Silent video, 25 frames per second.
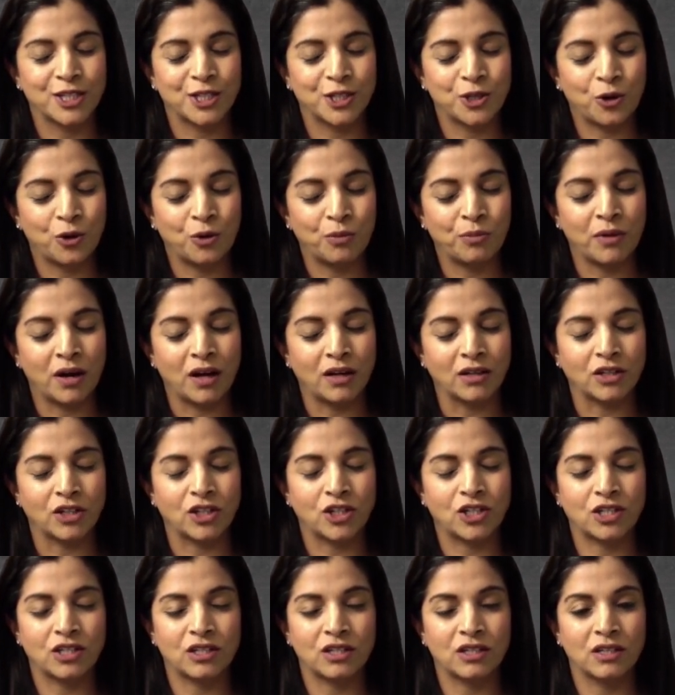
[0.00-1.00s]
So
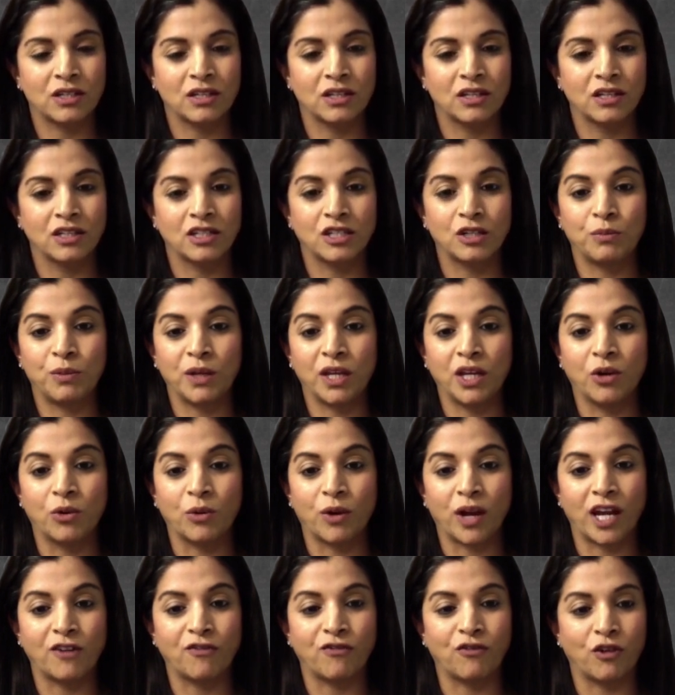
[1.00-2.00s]
much to
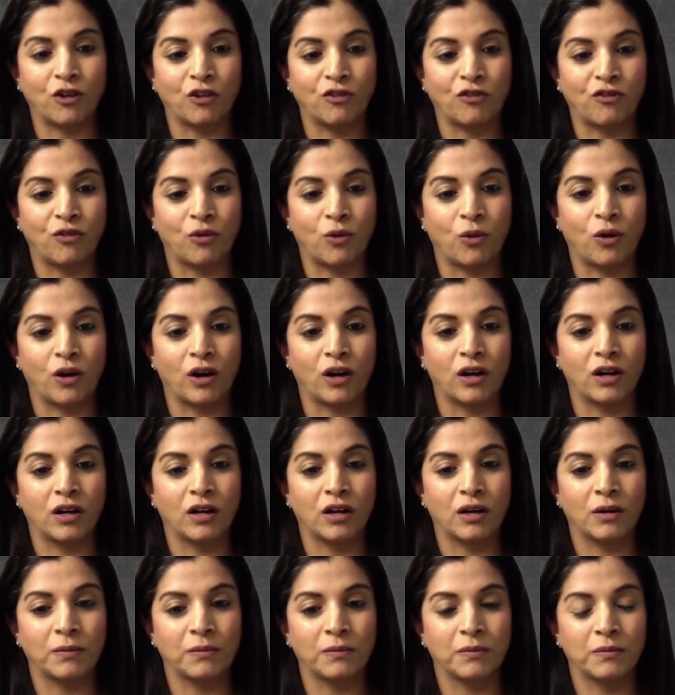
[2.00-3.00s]
be grateful
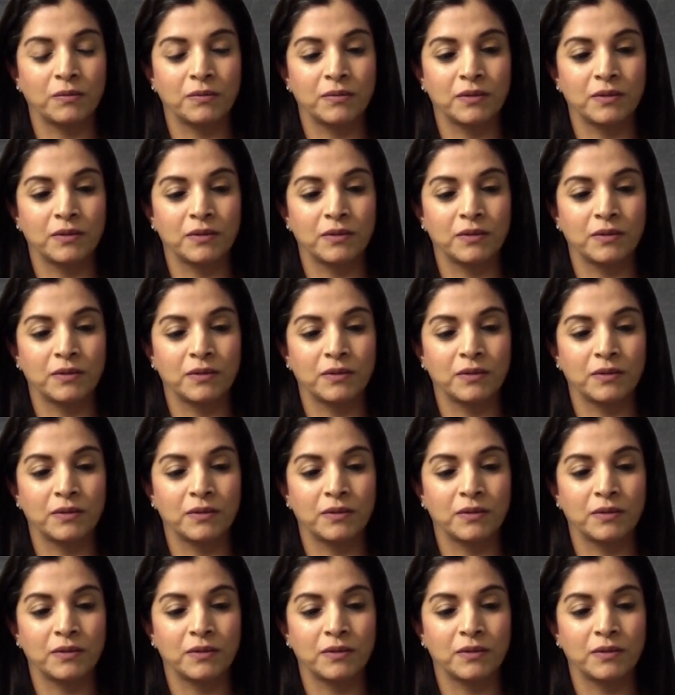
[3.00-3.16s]
for.